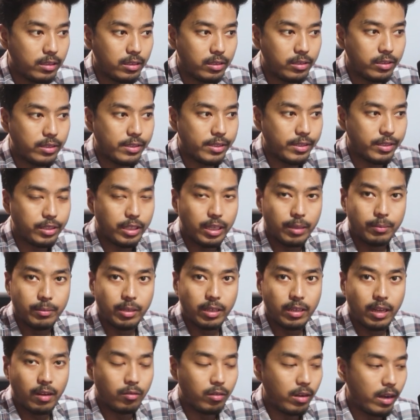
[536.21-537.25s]
shape
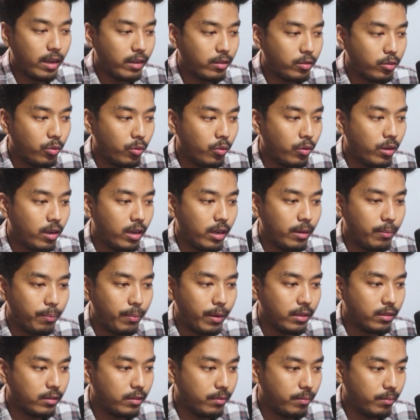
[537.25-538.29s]
that I would like to clip
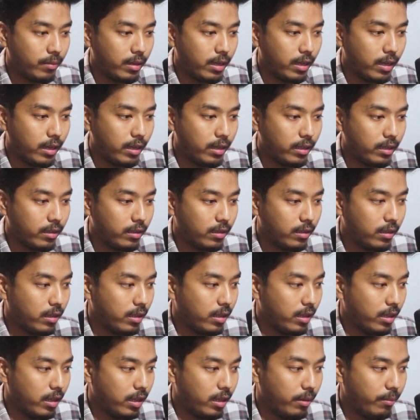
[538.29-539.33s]
path my
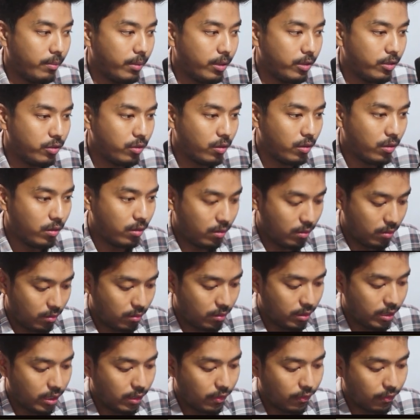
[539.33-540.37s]
image or
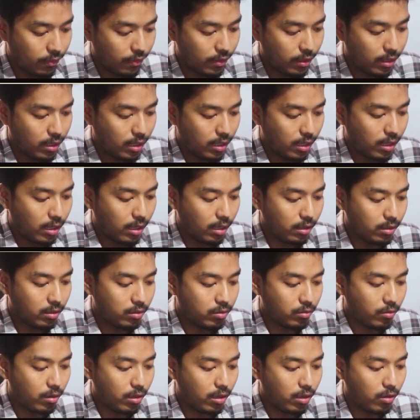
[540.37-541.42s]
div.
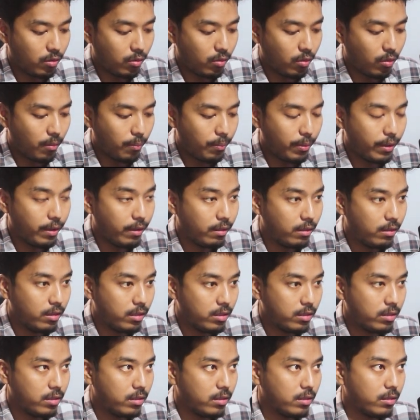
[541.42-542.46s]
Just quickly copy
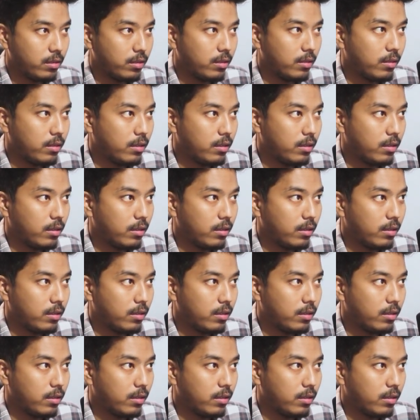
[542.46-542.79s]
this